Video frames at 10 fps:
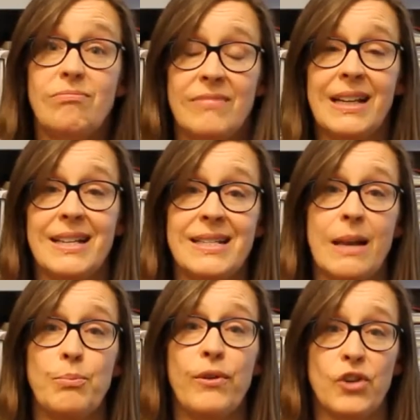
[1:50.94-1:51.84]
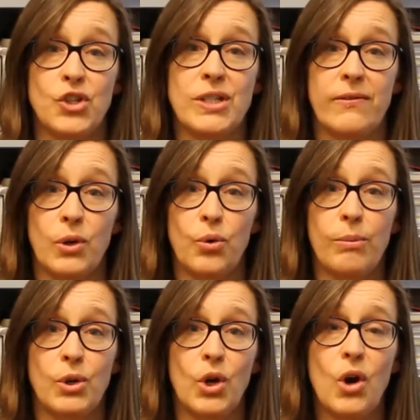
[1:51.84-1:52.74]
the consent provisions of the
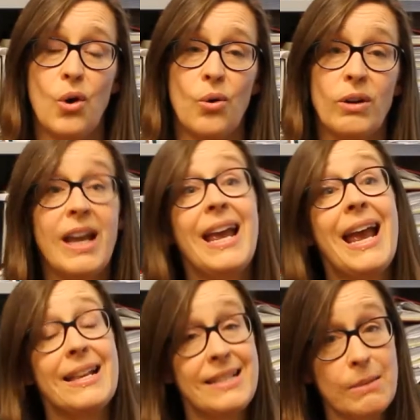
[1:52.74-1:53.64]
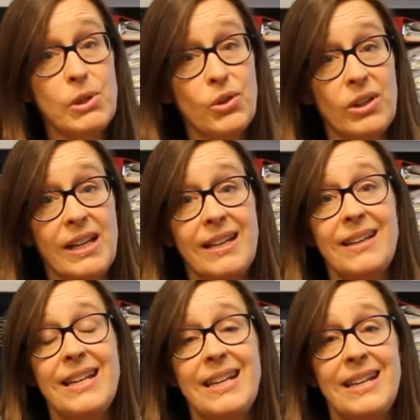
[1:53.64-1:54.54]
criminal code, and similarly
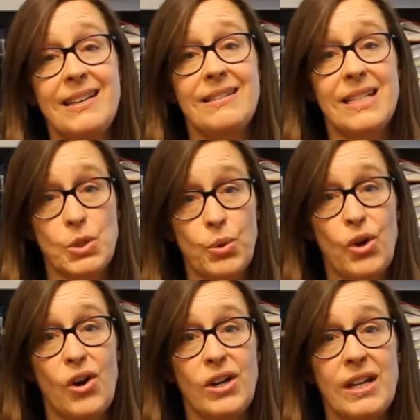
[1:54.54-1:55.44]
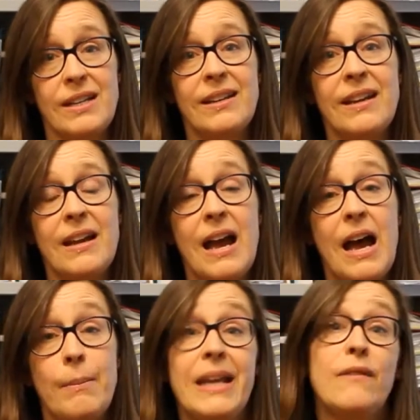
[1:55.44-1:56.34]
he disregarded
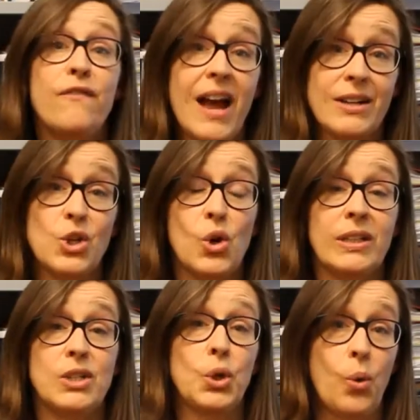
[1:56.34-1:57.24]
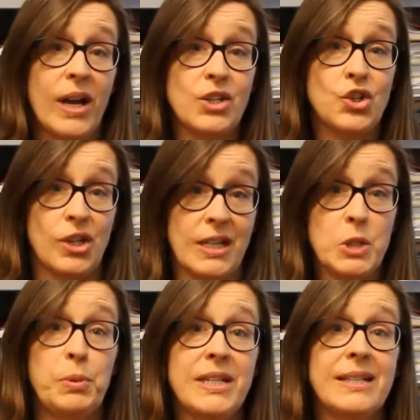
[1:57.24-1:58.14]
and in fact called into question
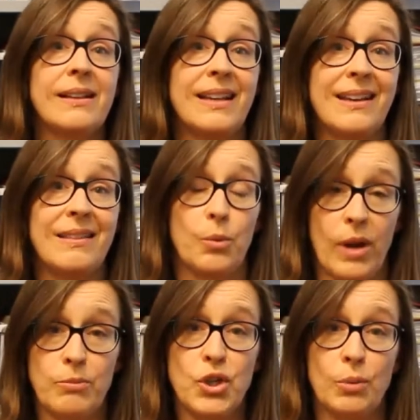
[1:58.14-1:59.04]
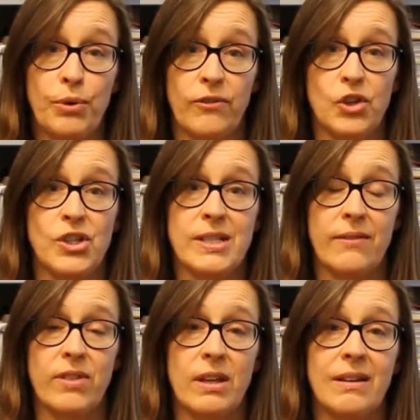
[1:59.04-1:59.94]
explicitly the rape shield provisions
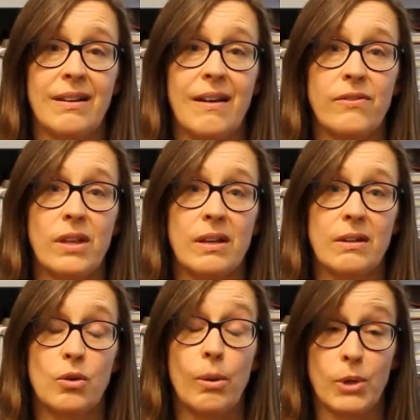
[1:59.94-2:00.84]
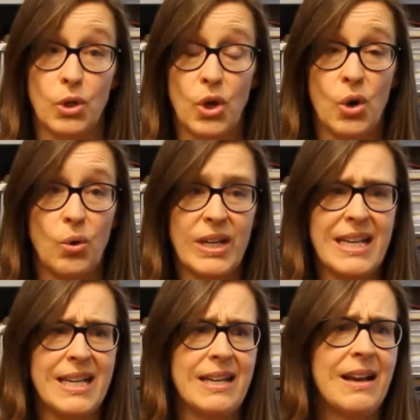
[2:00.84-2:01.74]
of the criminal code.
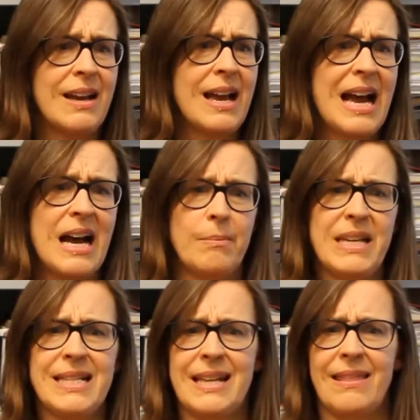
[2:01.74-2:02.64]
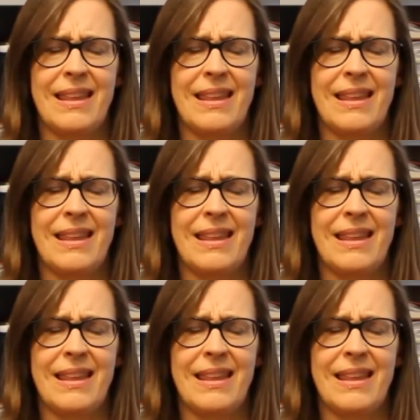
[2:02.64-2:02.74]
He said